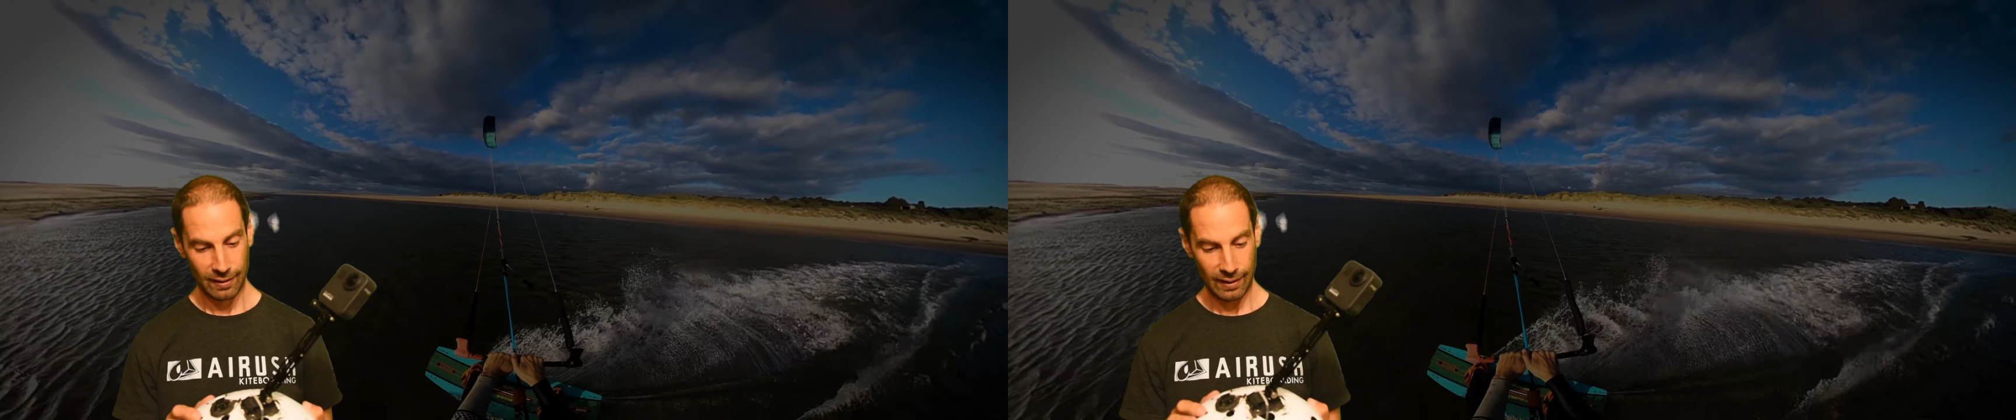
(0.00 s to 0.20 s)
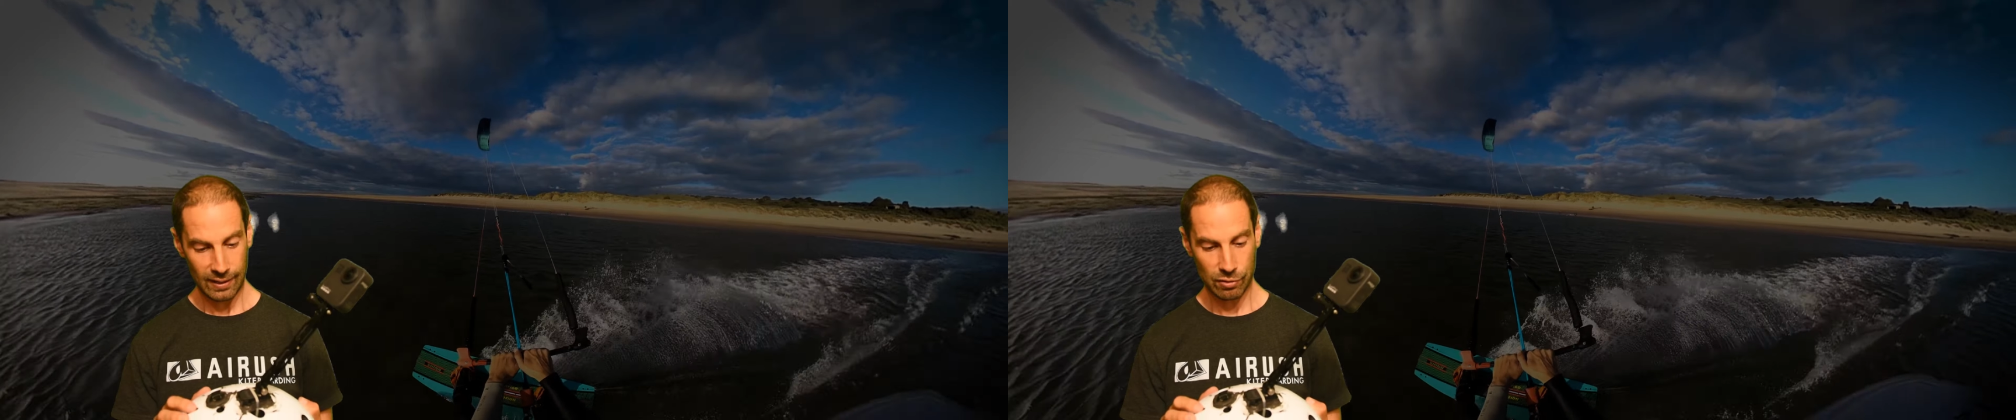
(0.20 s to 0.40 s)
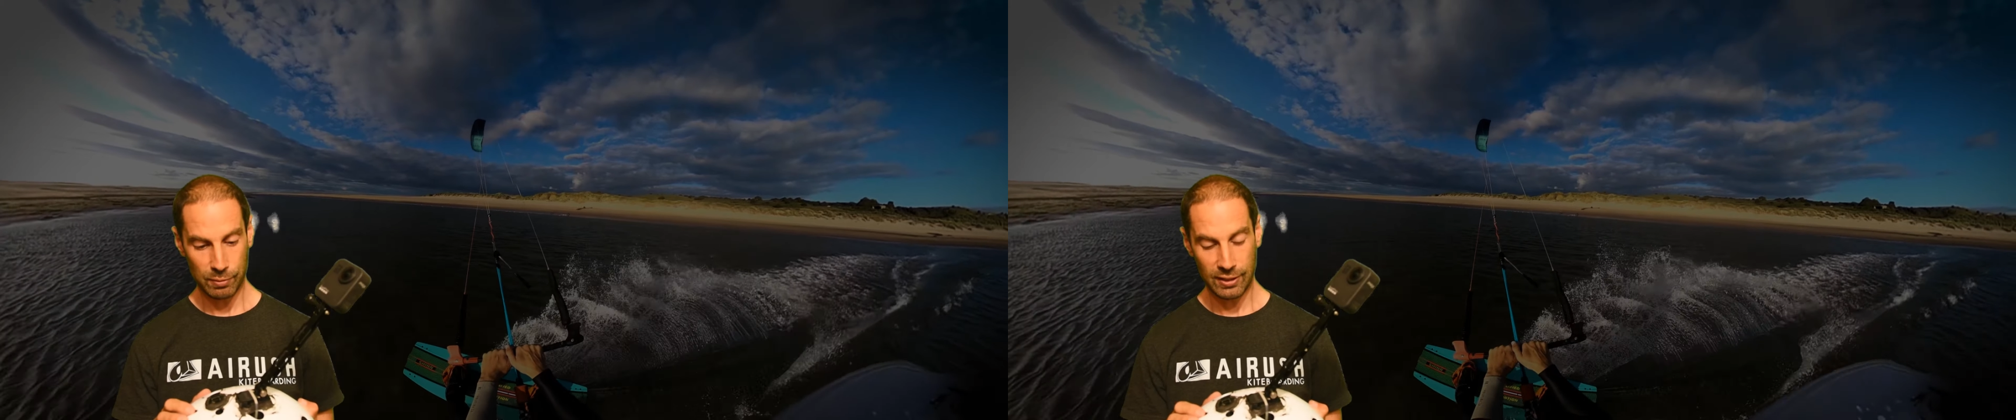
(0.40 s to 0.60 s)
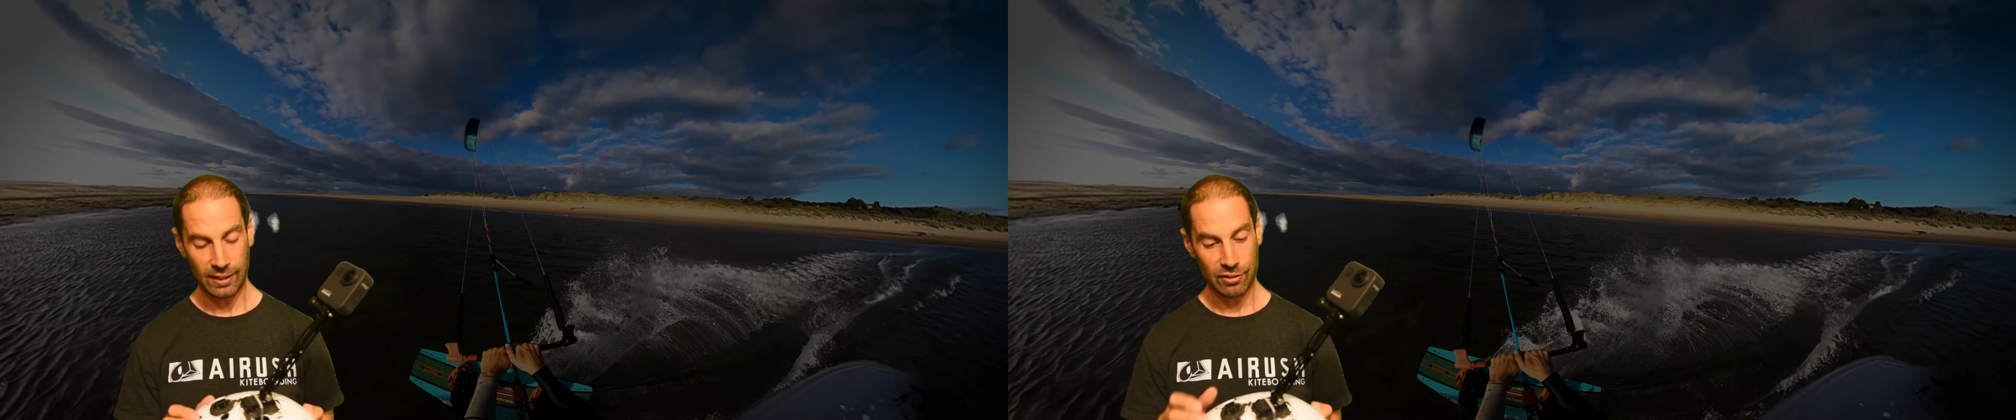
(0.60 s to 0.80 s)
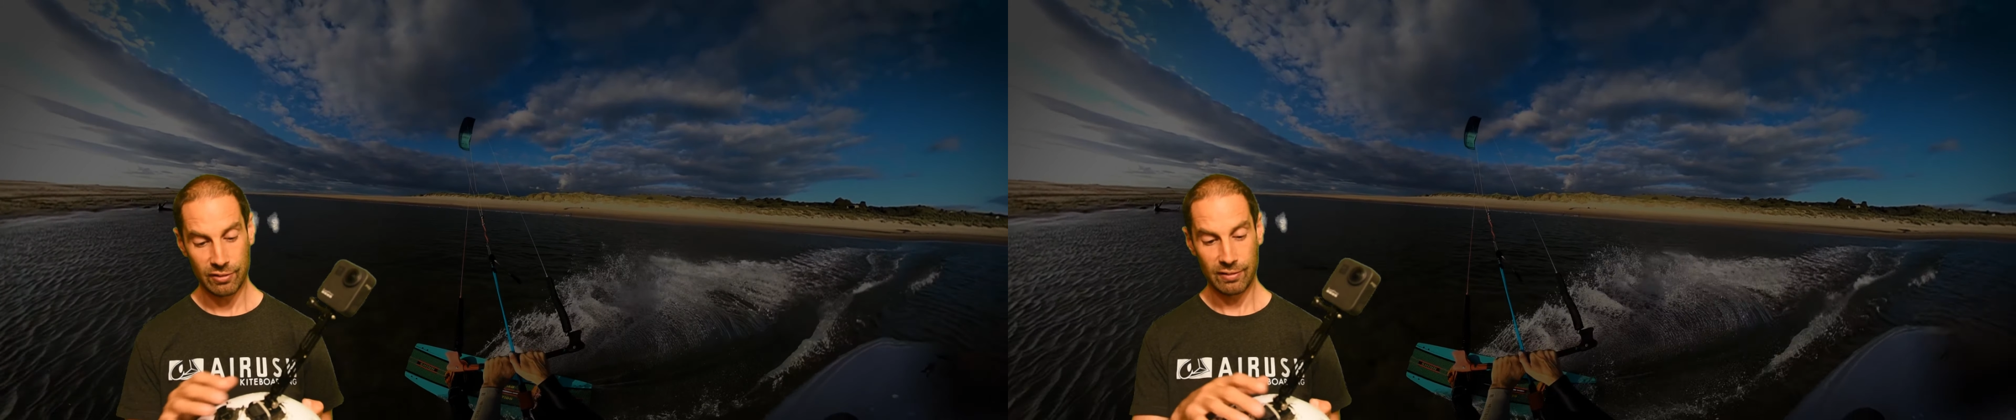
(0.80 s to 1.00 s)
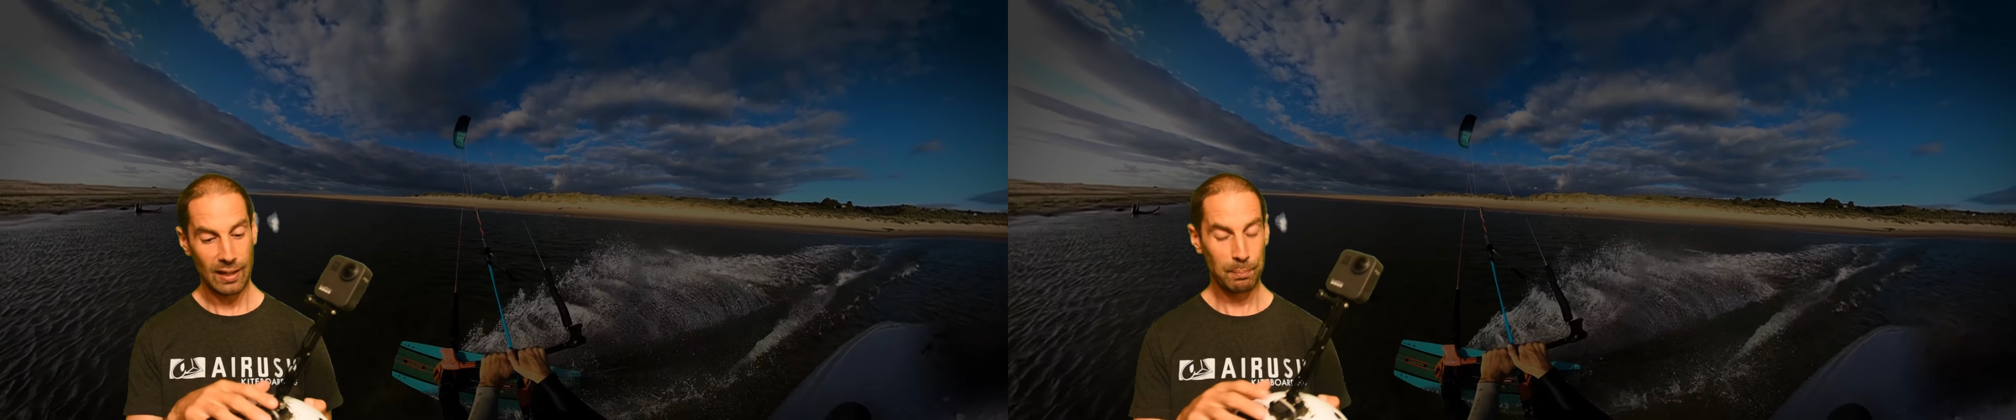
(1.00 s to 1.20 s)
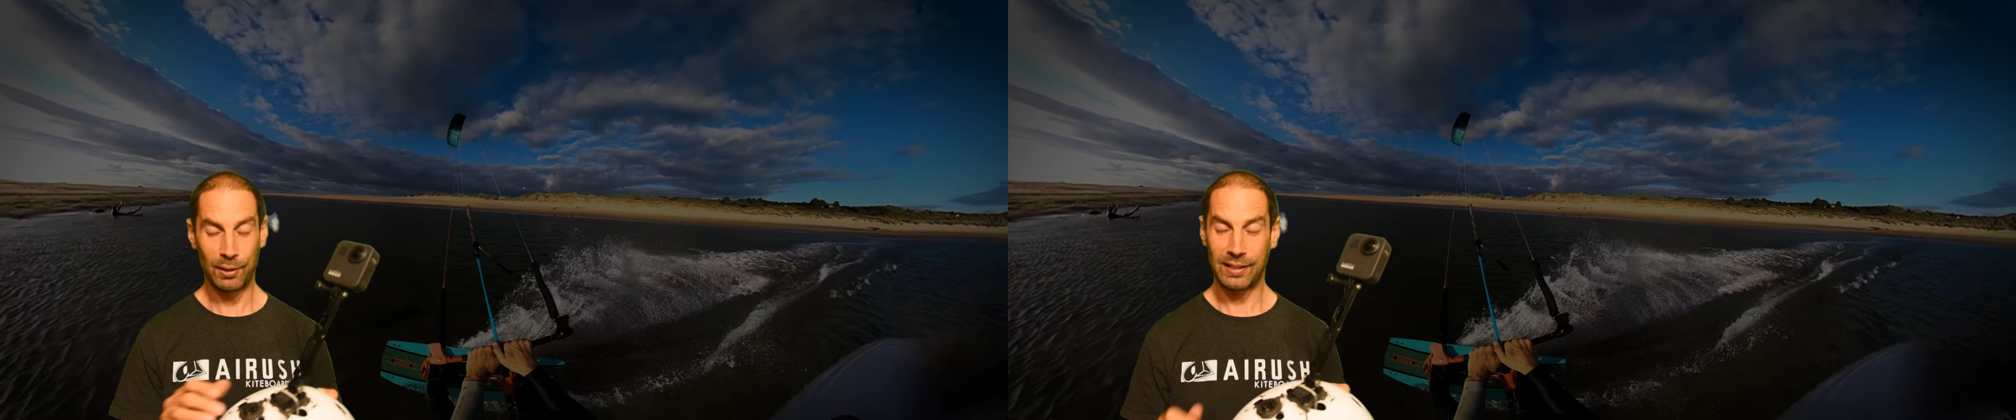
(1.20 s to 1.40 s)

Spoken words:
protection and put a